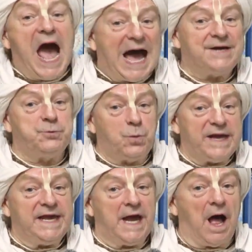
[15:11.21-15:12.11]
And
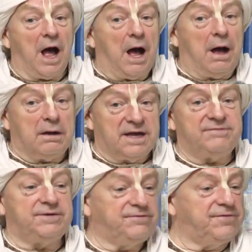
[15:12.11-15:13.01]
we are
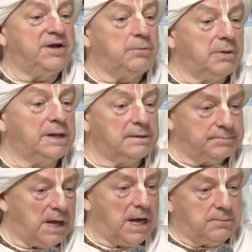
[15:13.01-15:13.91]
given free will.
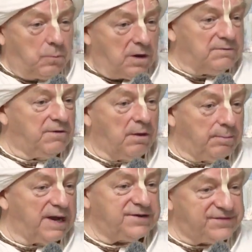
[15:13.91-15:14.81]
And one of
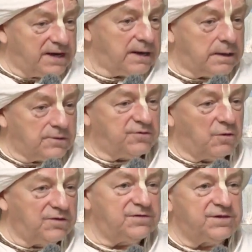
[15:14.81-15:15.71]
our basic
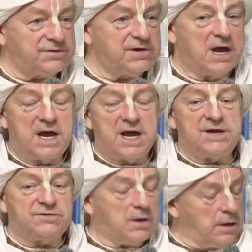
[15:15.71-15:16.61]
choices
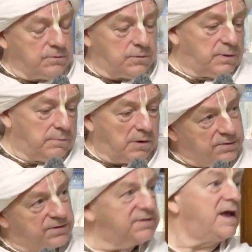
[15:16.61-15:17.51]
is, do we
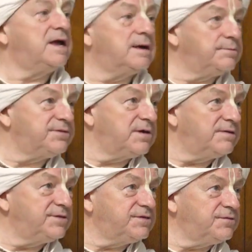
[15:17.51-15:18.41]
want to take up
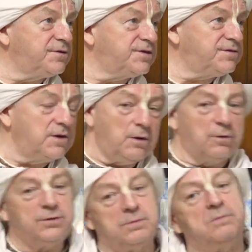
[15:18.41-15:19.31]
service of Krishna
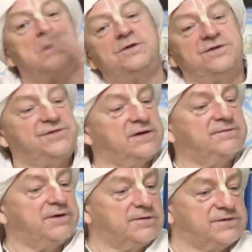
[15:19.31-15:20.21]
or do we want to
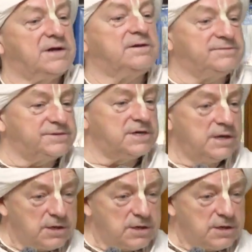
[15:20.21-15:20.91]
serve ourselves?